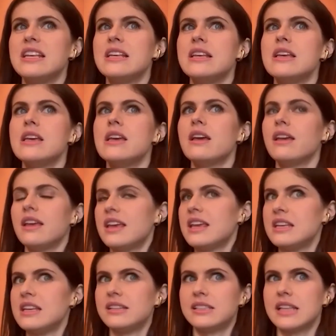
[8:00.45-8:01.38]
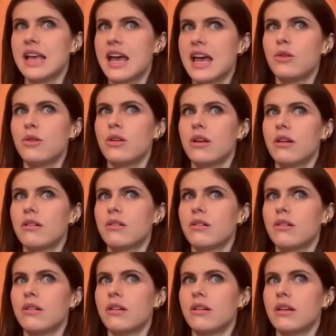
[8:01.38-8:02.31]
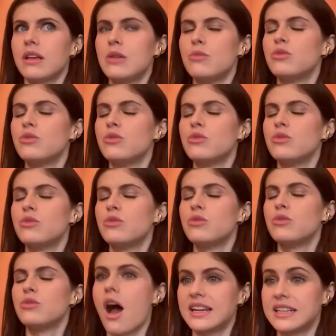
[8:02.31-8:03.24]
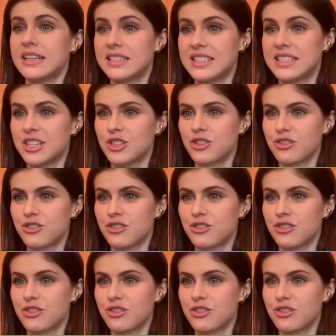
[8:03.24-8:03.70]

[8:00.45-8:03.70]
he he said he was so honest and